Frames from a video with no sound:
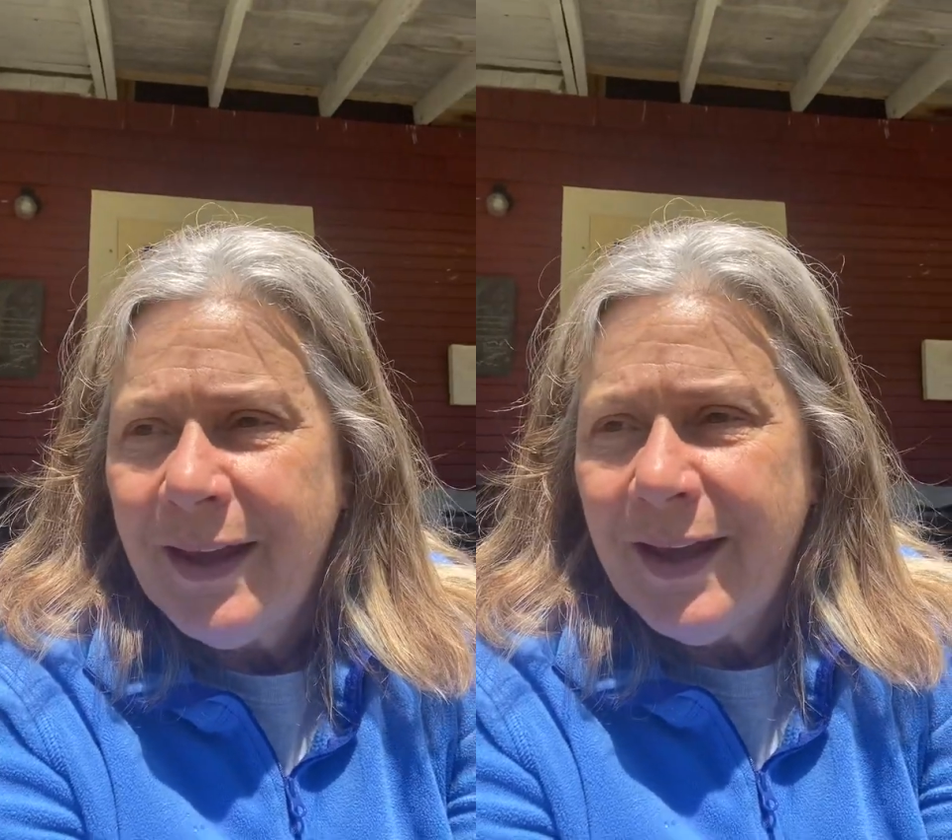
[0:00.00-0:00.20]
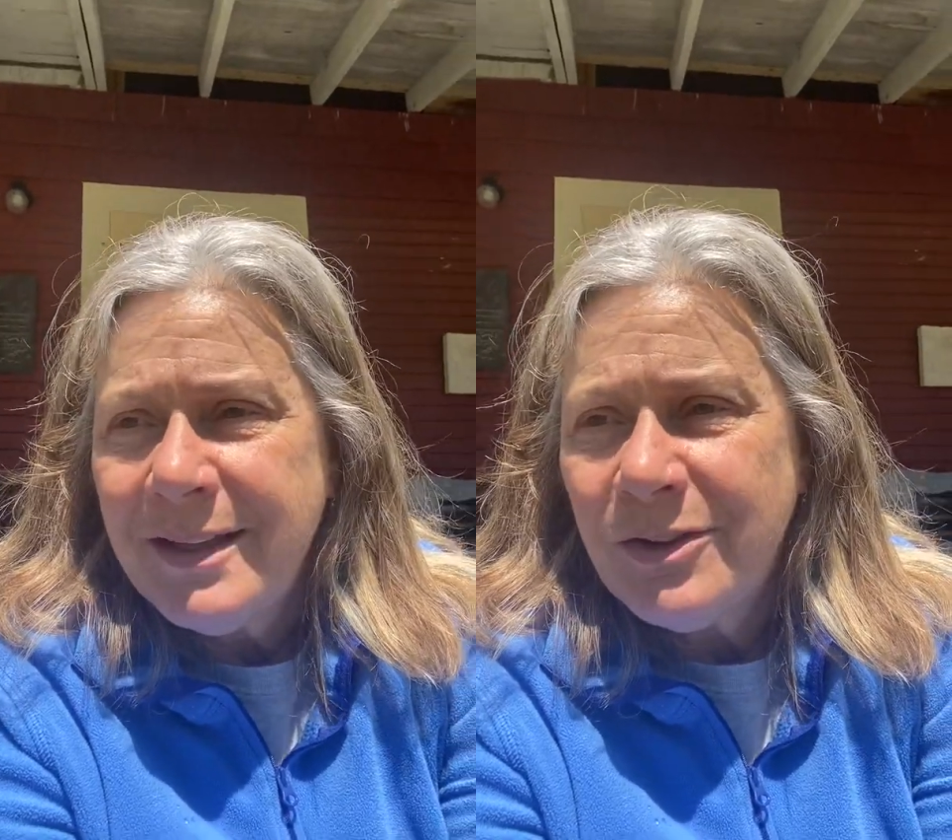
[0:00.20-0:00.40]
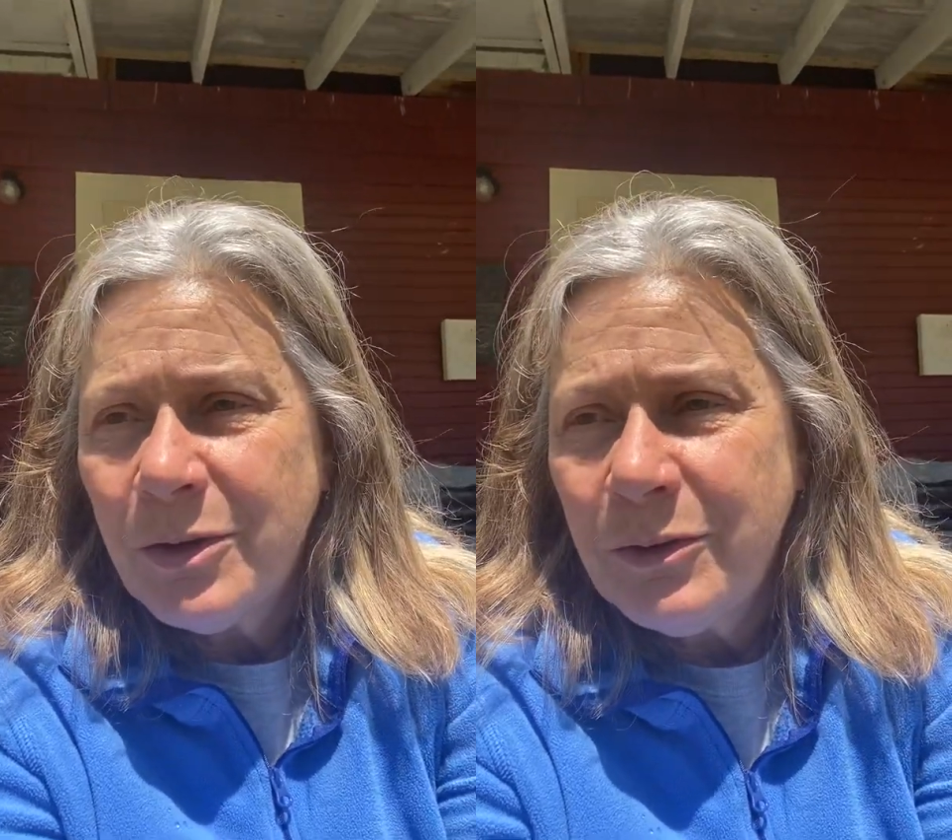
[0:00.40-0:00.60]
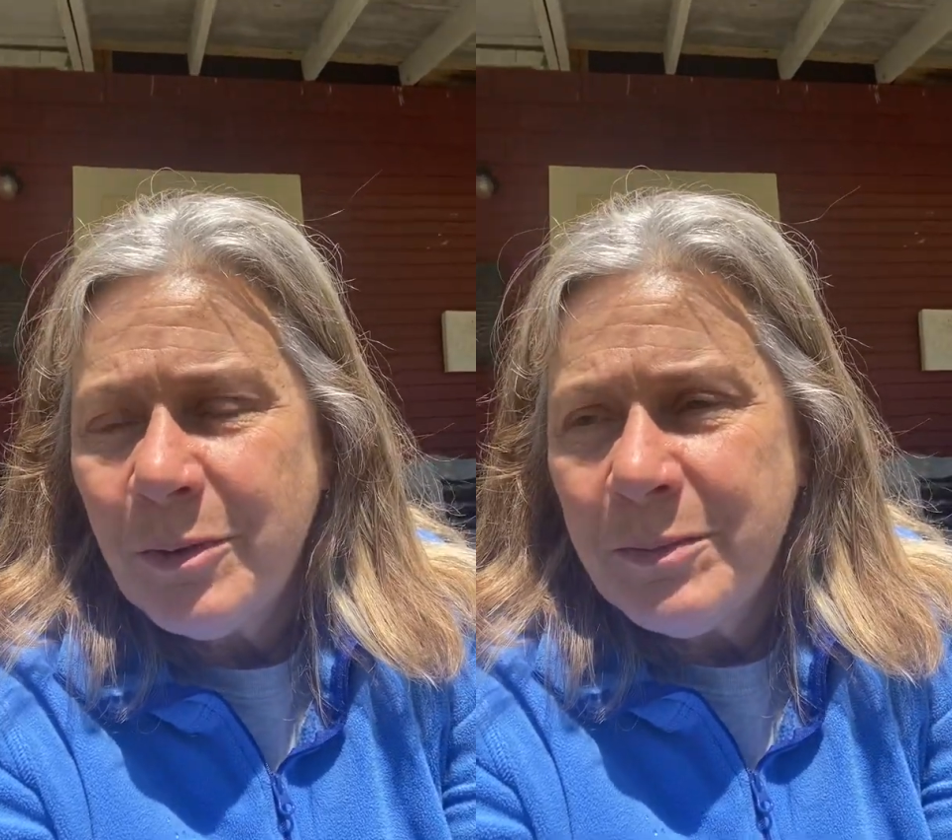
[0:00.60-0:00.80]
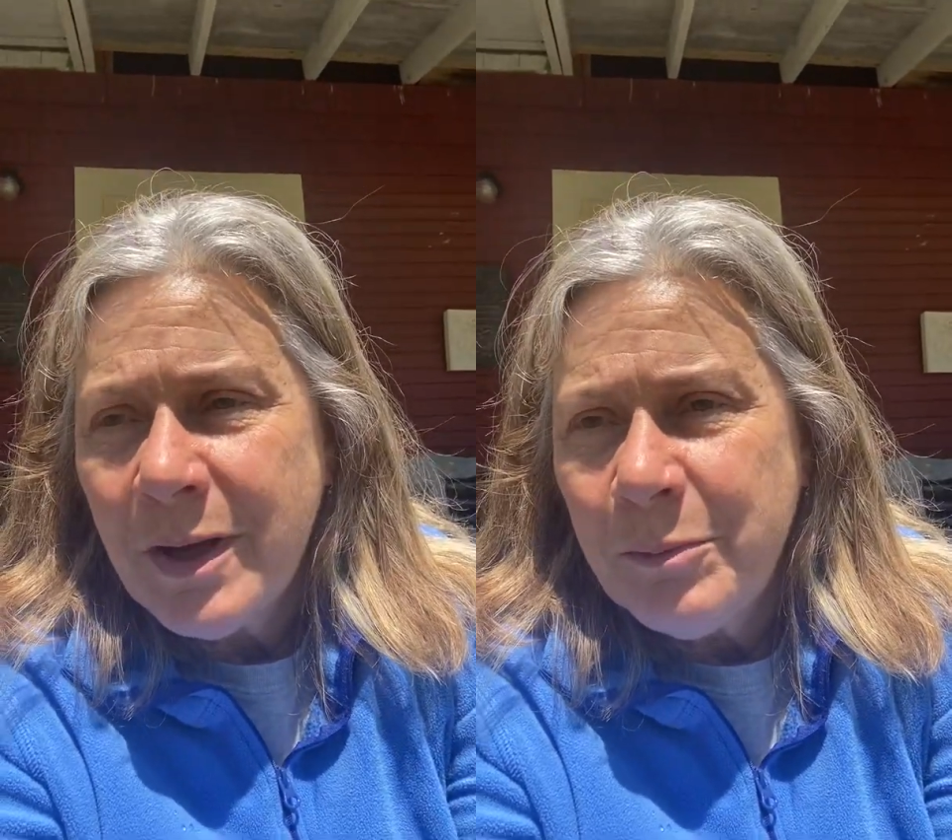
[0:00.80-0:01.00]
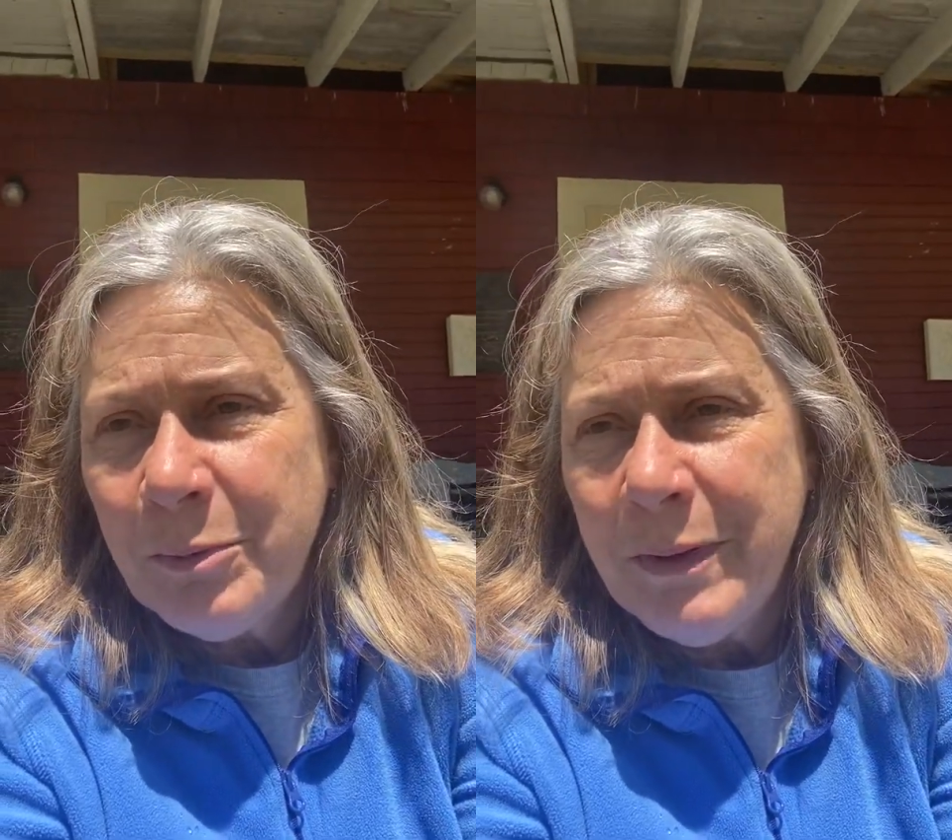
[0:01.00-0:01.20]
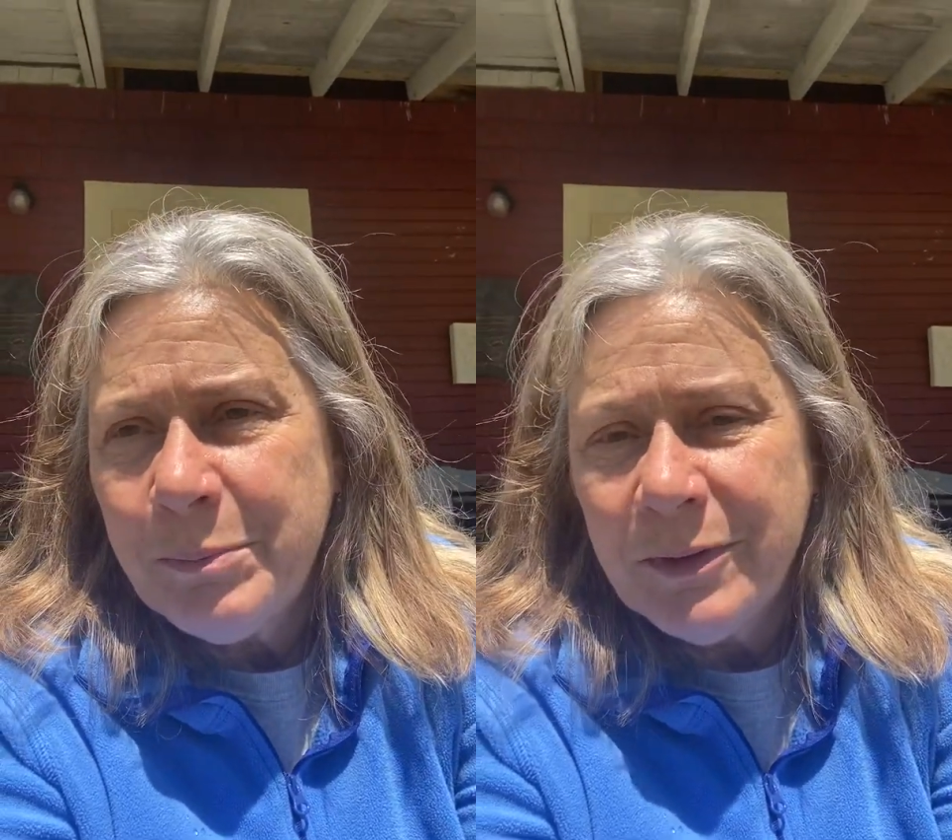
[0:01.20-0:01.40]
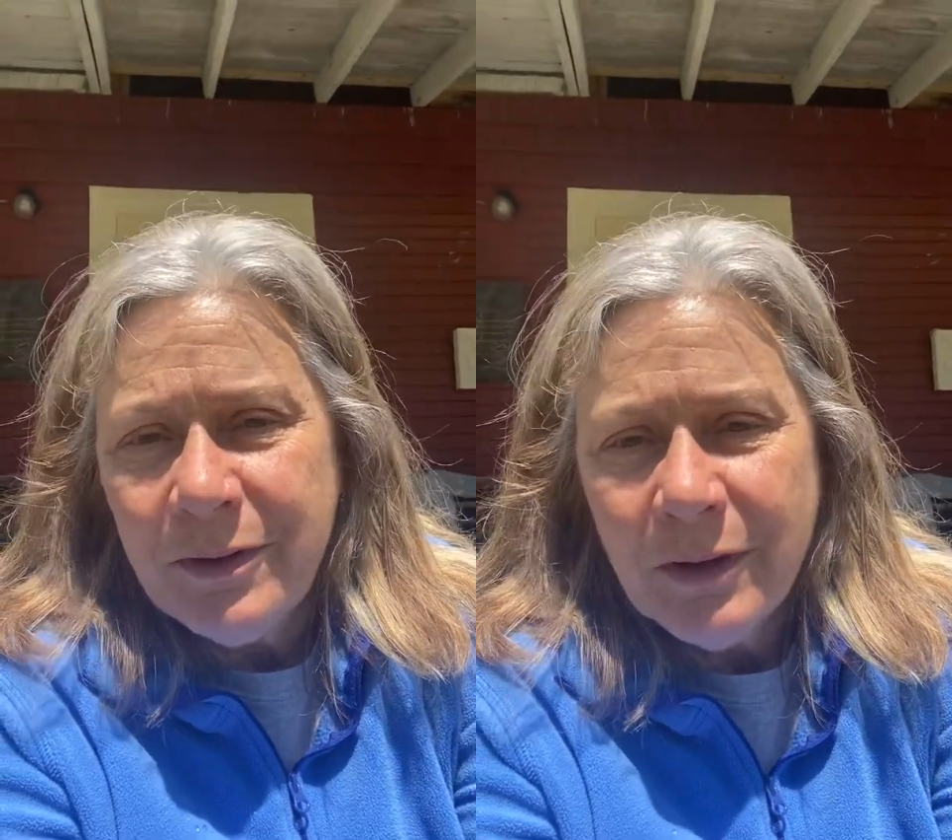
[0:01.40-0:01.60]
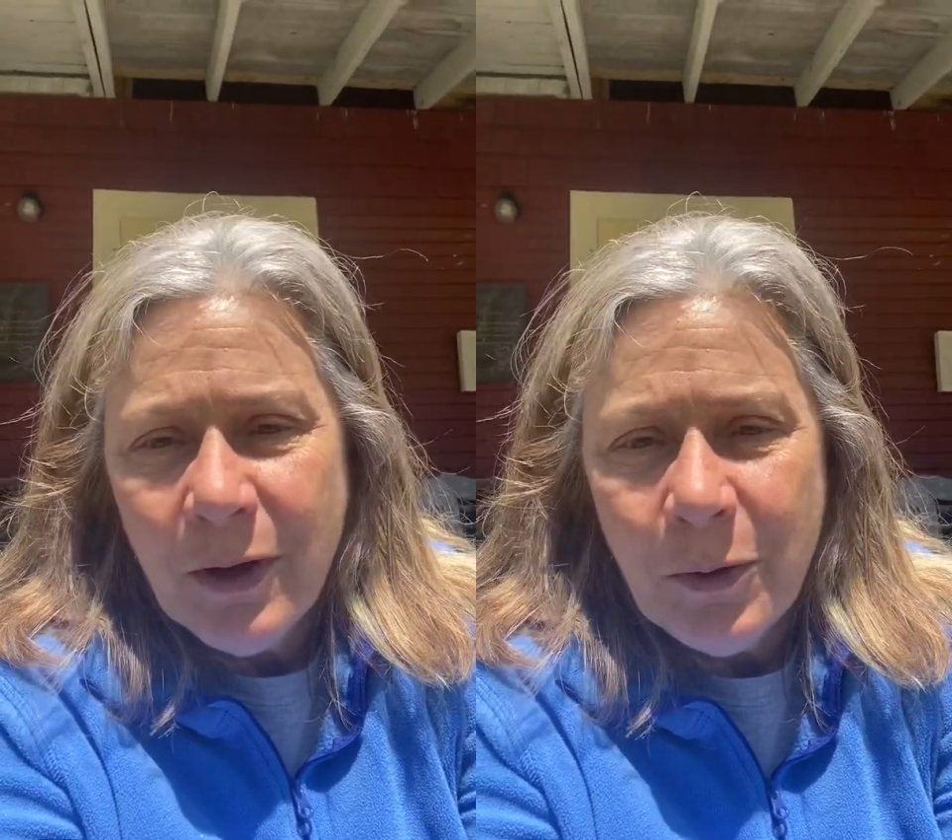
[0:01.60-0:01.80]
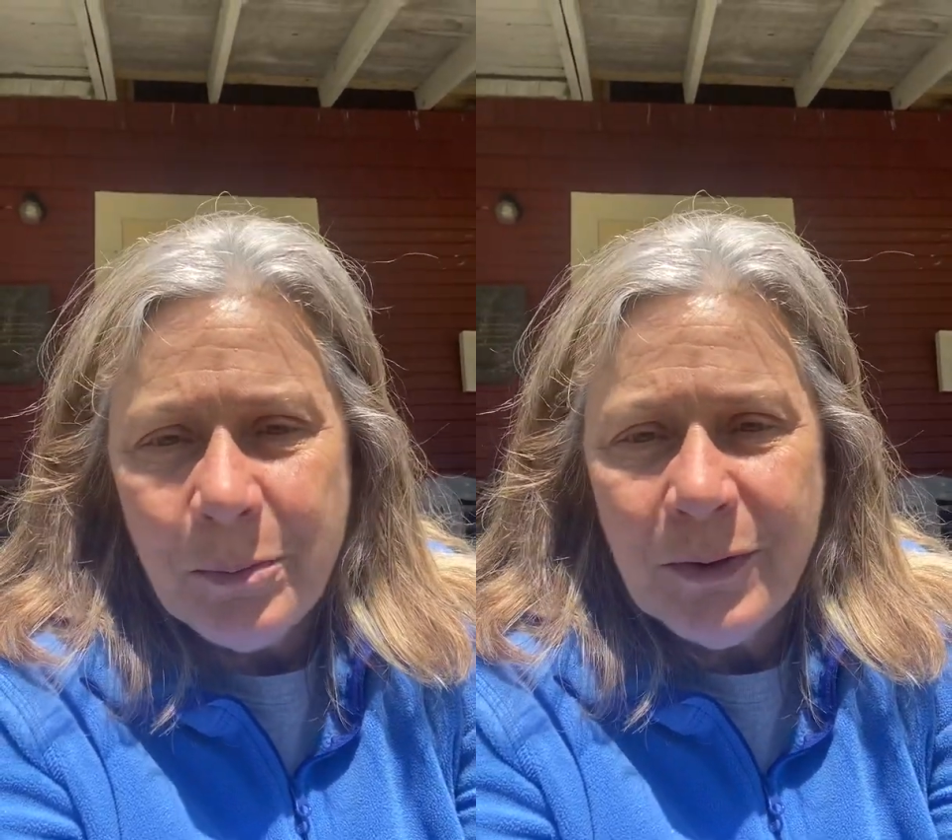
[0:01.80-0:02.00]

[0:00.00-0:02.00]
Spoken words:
And so sometimes people, to cope,